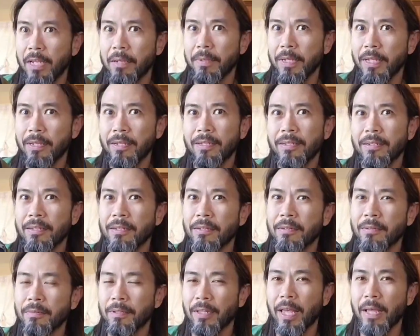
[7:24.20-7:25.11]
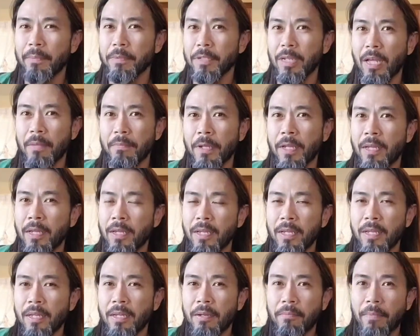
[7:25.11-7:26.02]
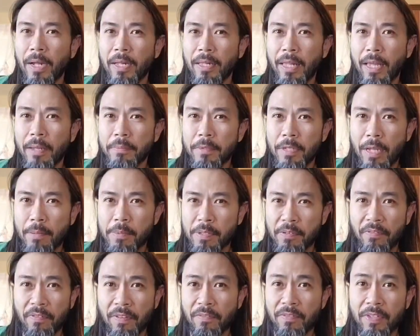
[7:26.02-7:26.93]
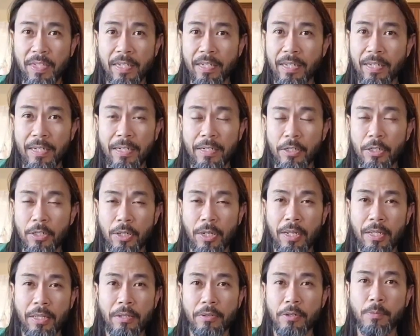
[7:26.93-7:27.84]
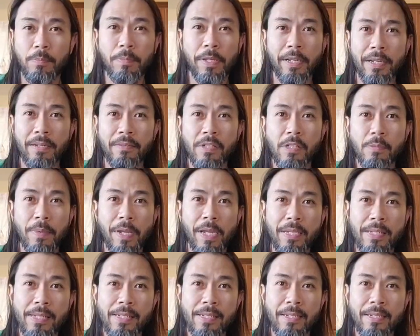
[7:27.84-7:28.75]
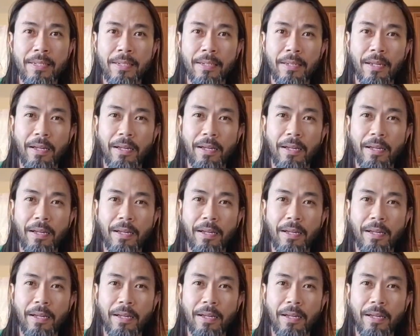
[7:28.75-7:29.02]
maybe, laptop. My laptop's a 15-inch, and there's plenty of space.